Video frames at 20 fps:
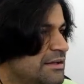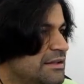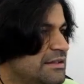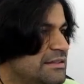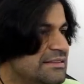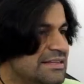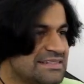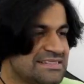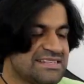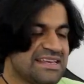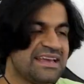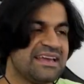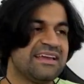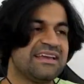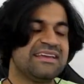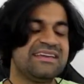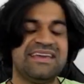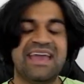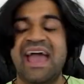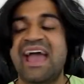let's
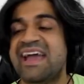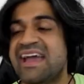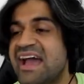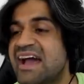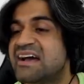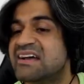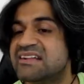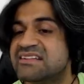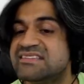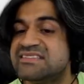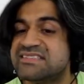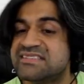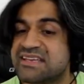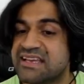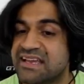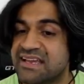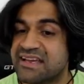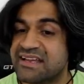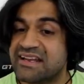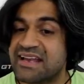say, k heads
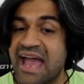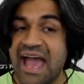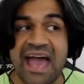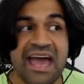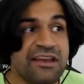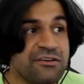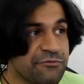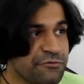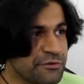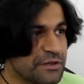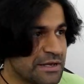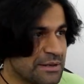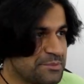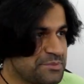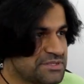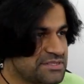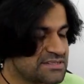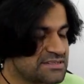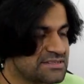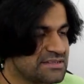in n
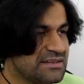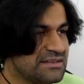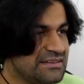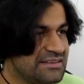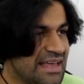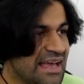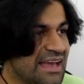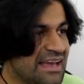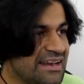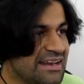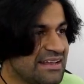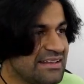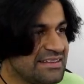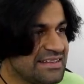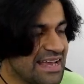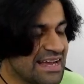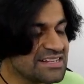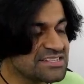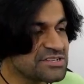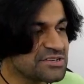flips, then the
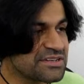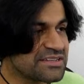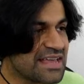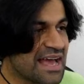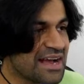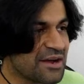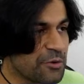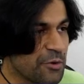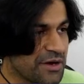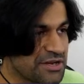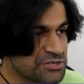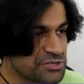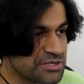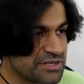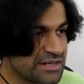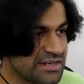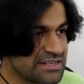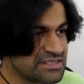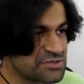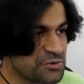answer to that
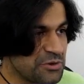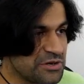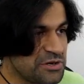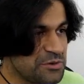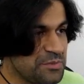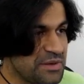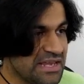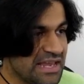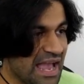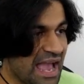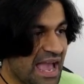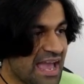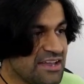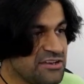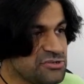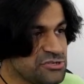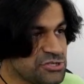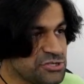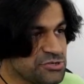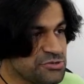question is going to be
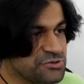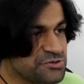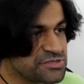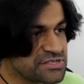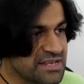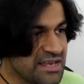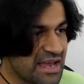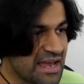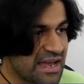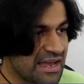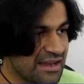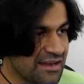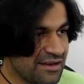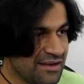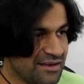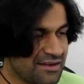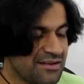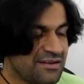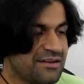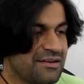n choose k,
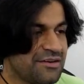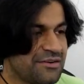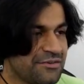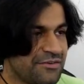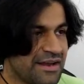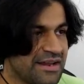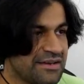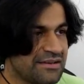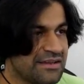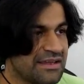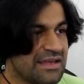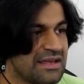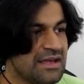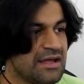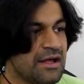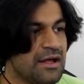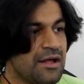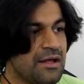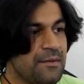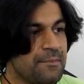right?
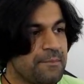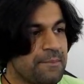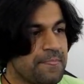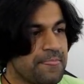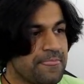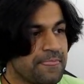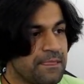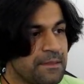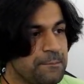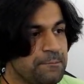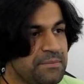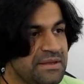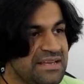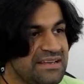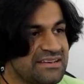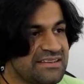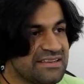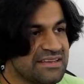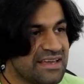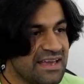P
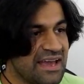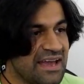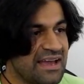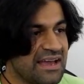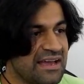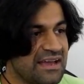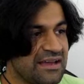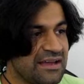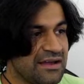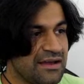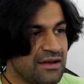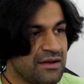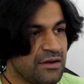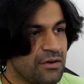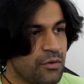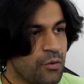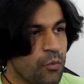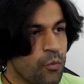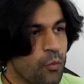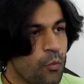to the k,
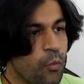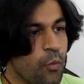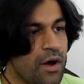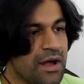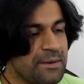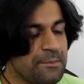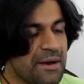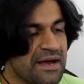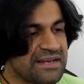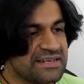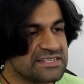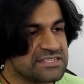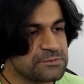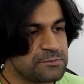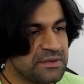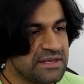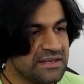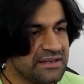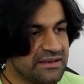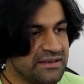1 minus
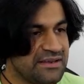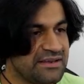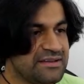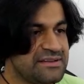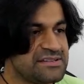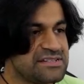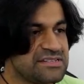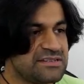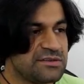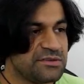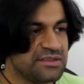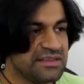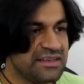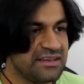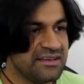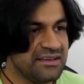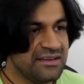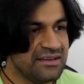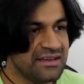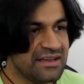p to
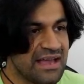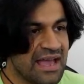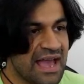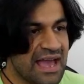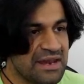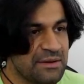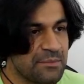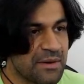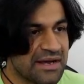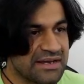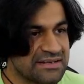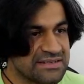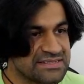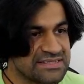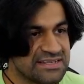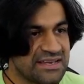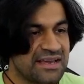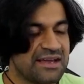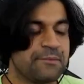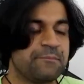the n minus
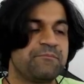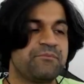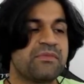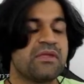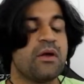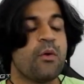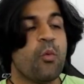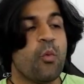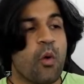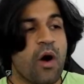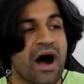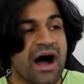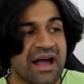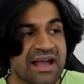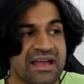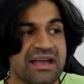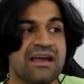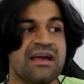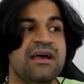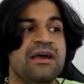k. Why?